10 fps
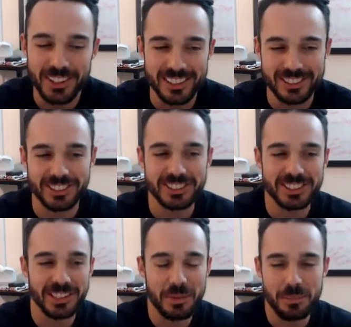is
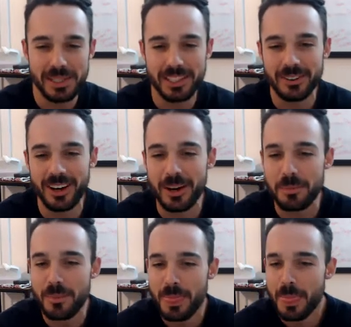just going to beat you up.
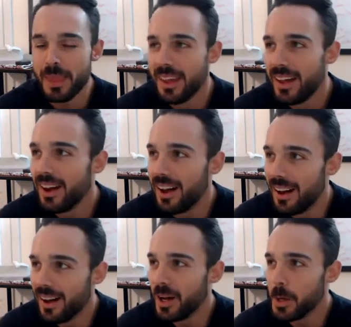
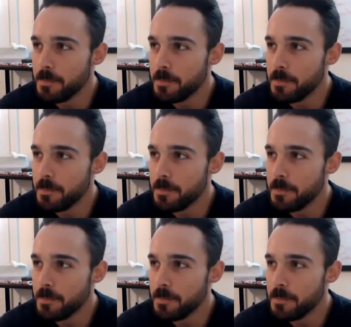I